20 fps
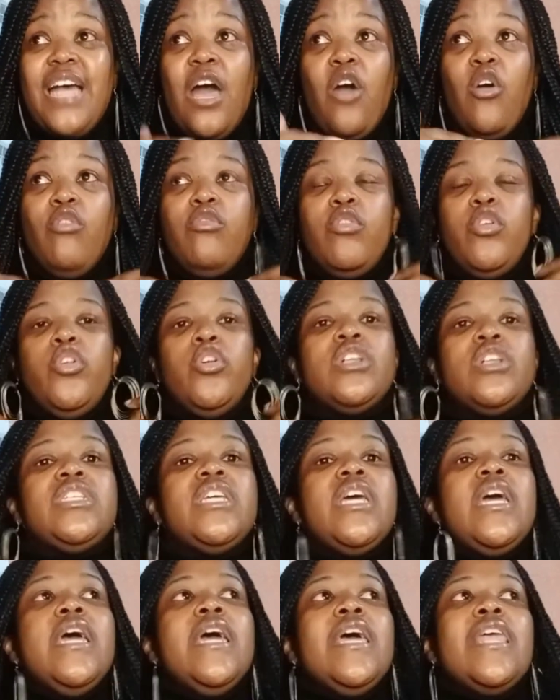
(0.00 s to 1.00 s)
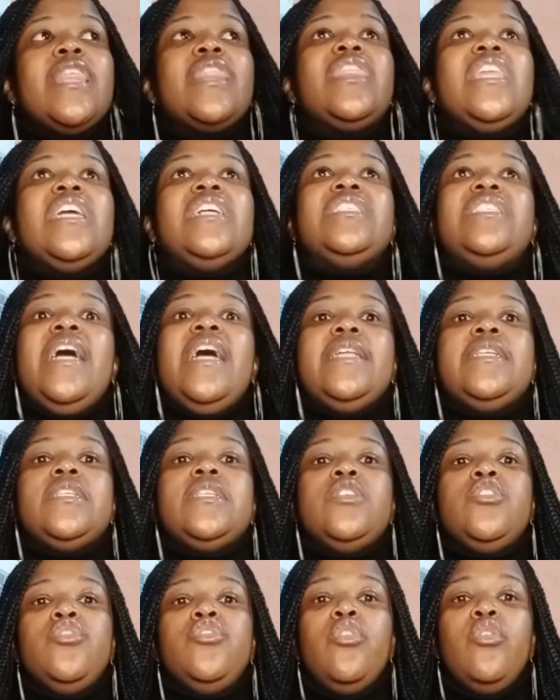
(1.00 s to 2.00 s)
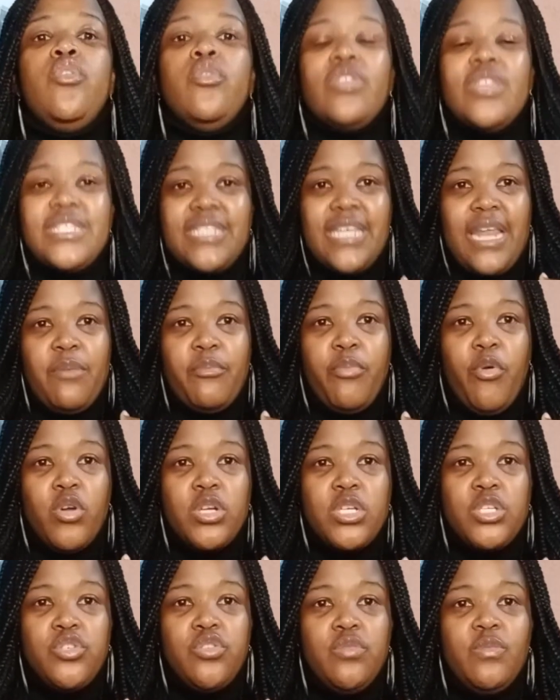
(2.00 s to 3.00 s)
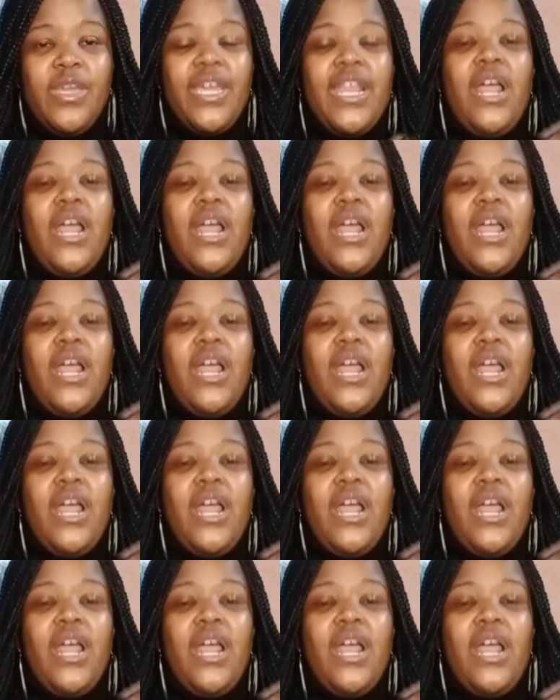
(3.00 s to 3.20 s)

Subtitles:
I overlooked things that are important to me,